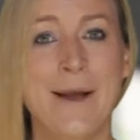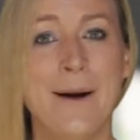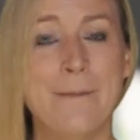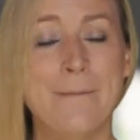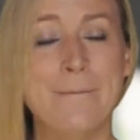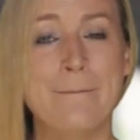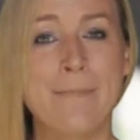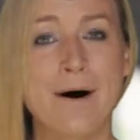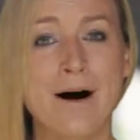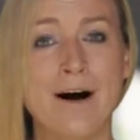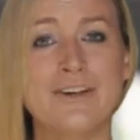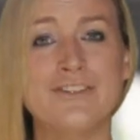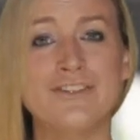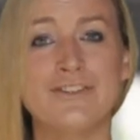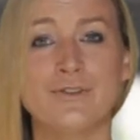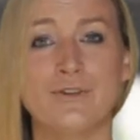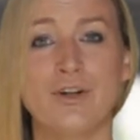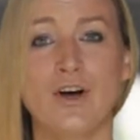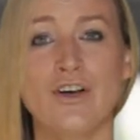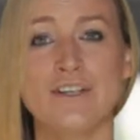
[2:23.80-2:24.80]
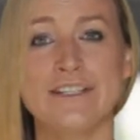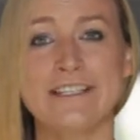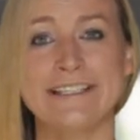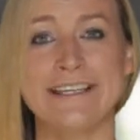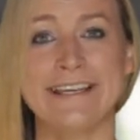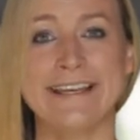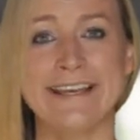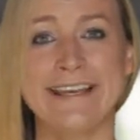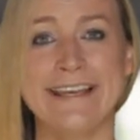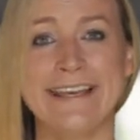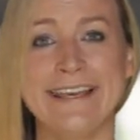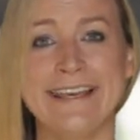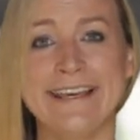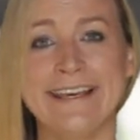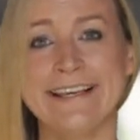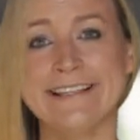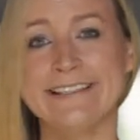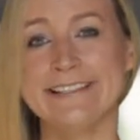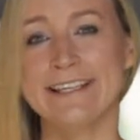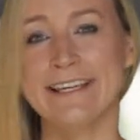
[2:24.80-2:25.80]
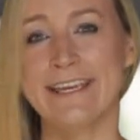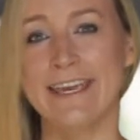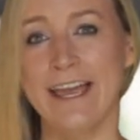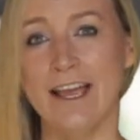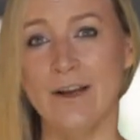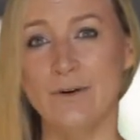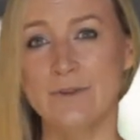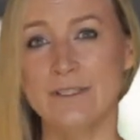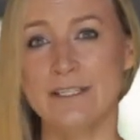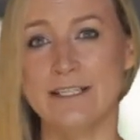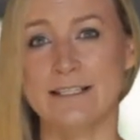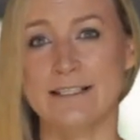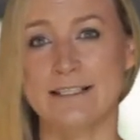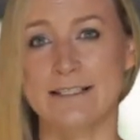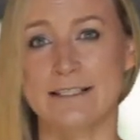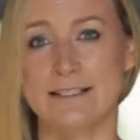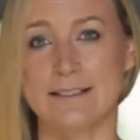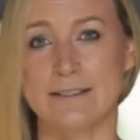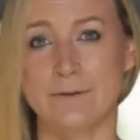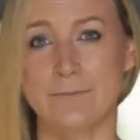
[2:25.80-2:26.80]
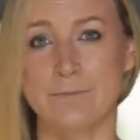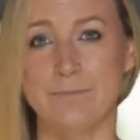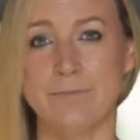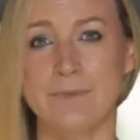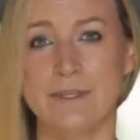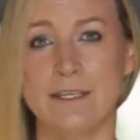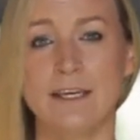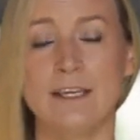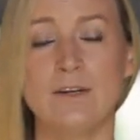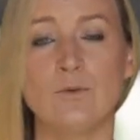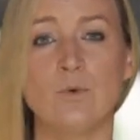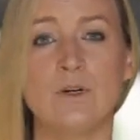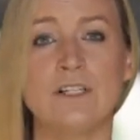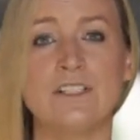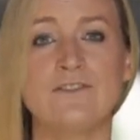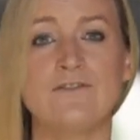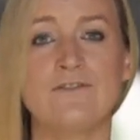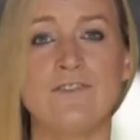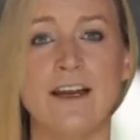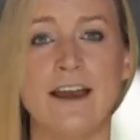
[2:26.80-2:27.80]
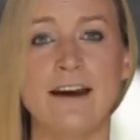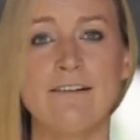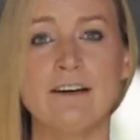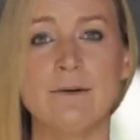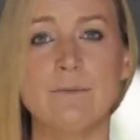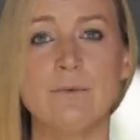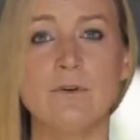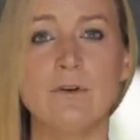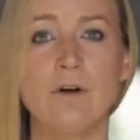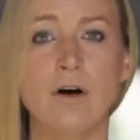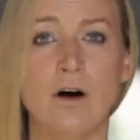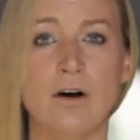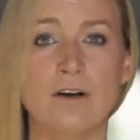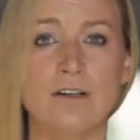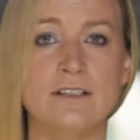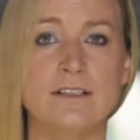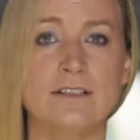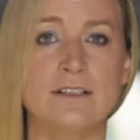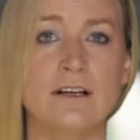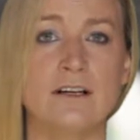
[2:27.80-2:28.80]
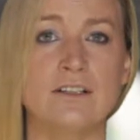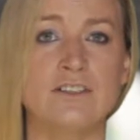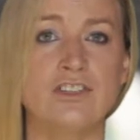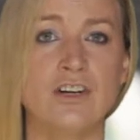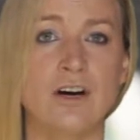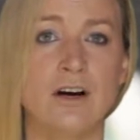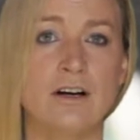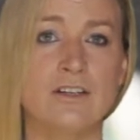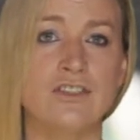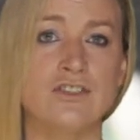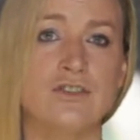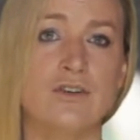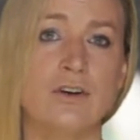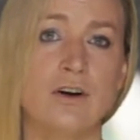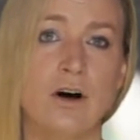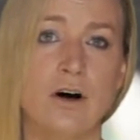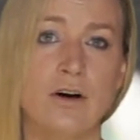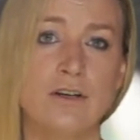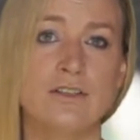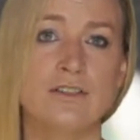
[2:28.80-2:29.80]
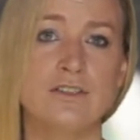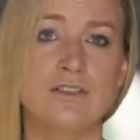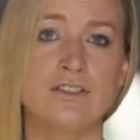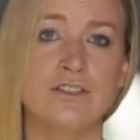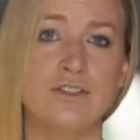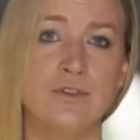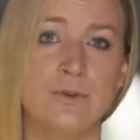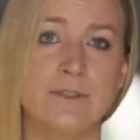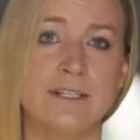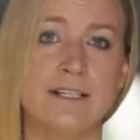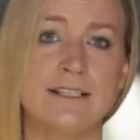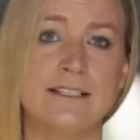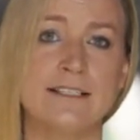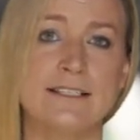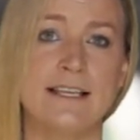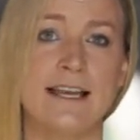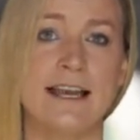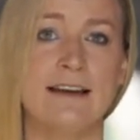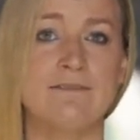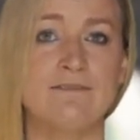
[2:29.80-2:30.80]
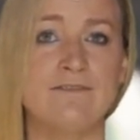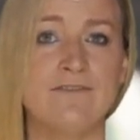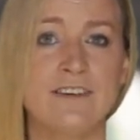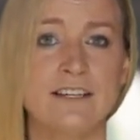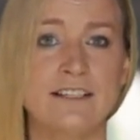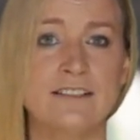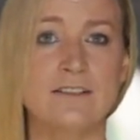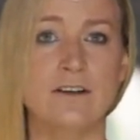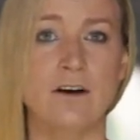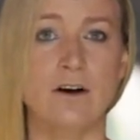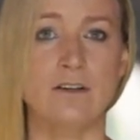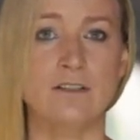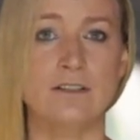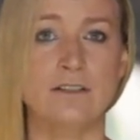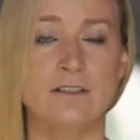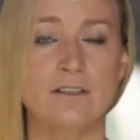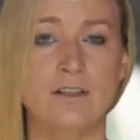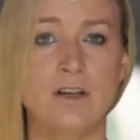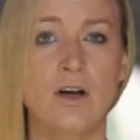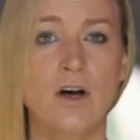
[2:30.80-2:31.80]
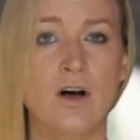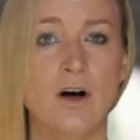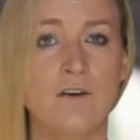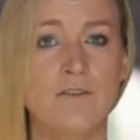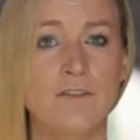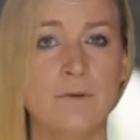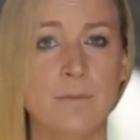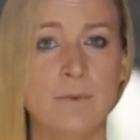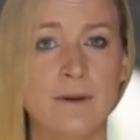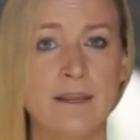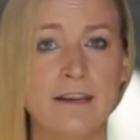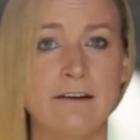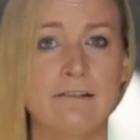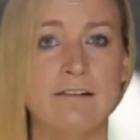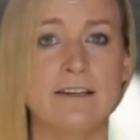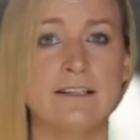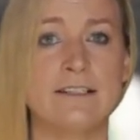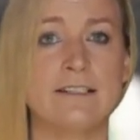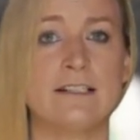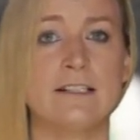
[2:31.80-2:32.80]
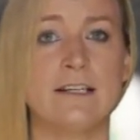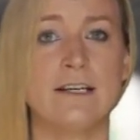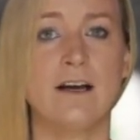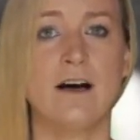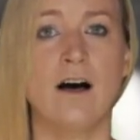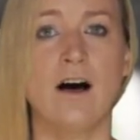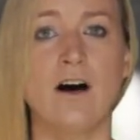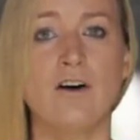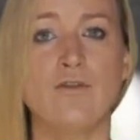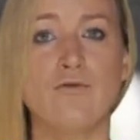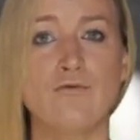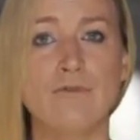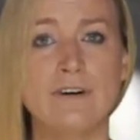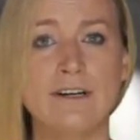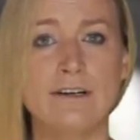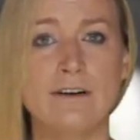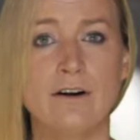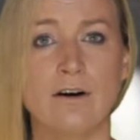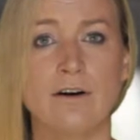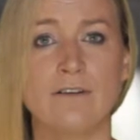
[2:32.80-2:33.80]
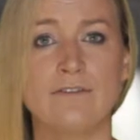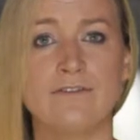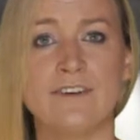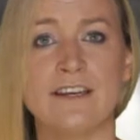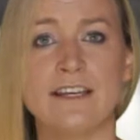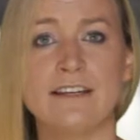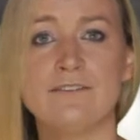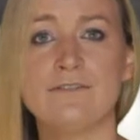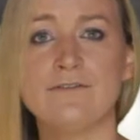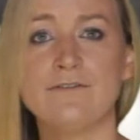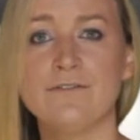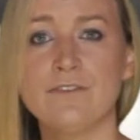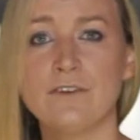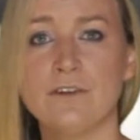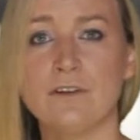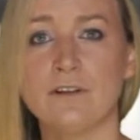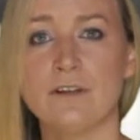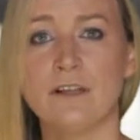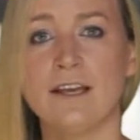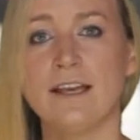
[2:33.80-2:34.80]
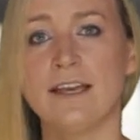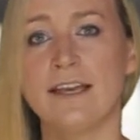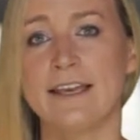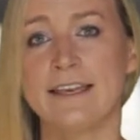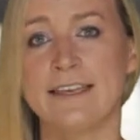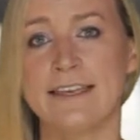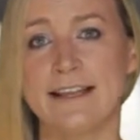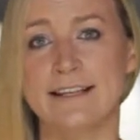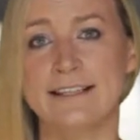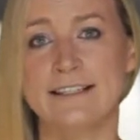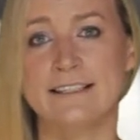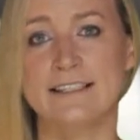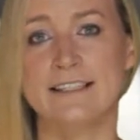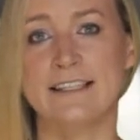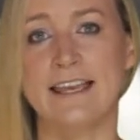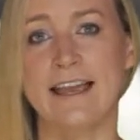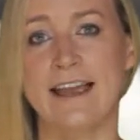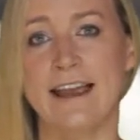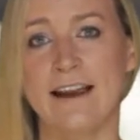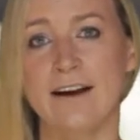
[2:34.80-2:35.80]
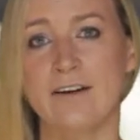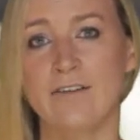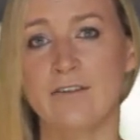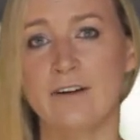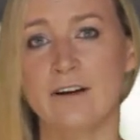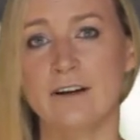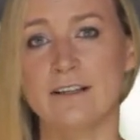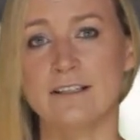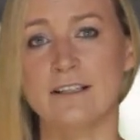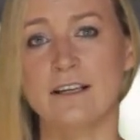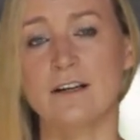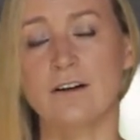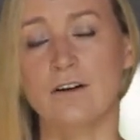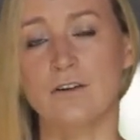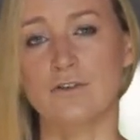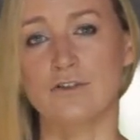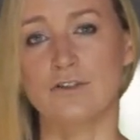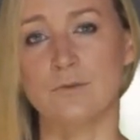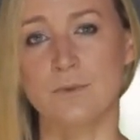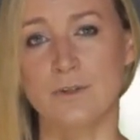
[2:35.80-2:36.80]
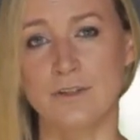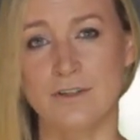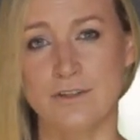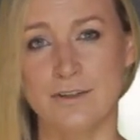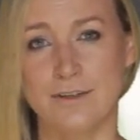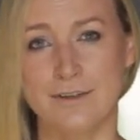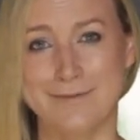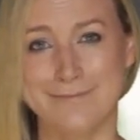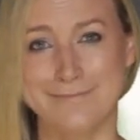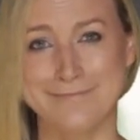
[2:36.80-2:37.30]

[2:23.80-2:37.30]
Marginal costing is an accounting system in which variable costs are charged to cost units and fixed costs of the period are written off in full against the aggregate contribution.